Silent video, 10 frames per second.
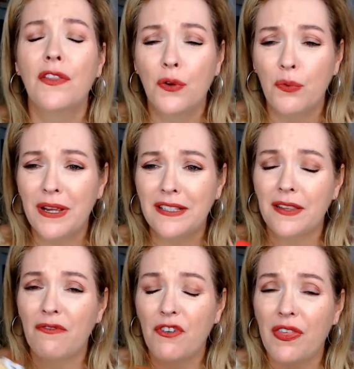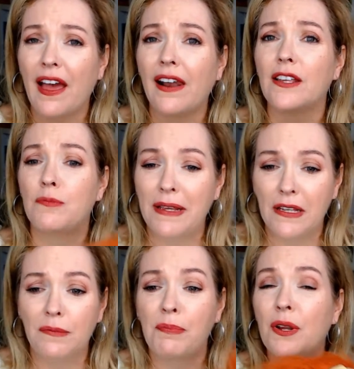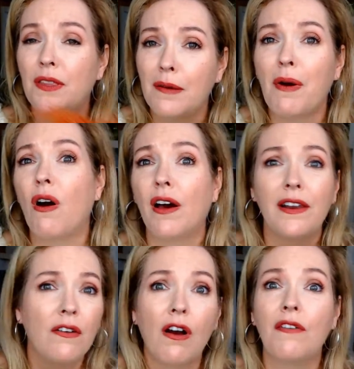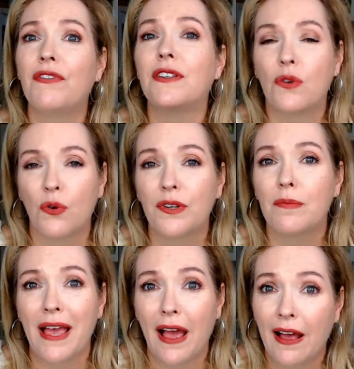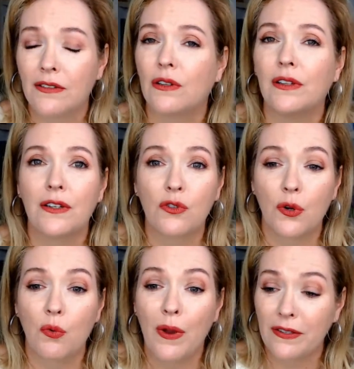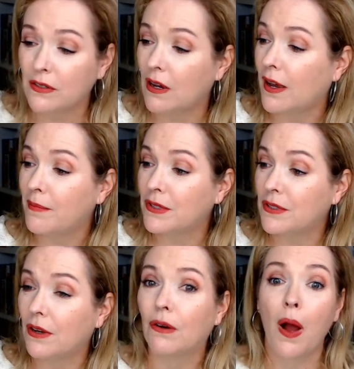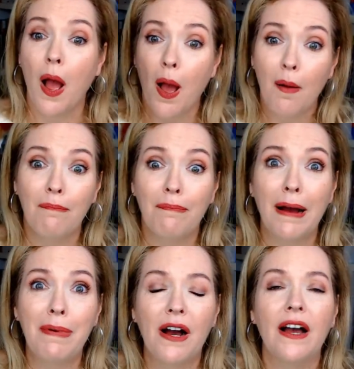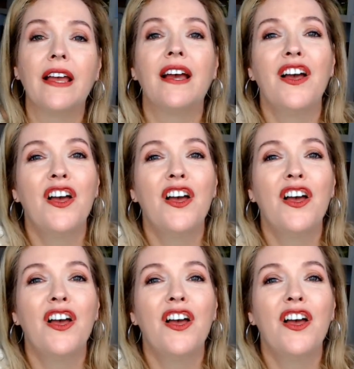The reason for that is because putting them on and off is going to be a hassle and it's going to waste time. So, bye-bye.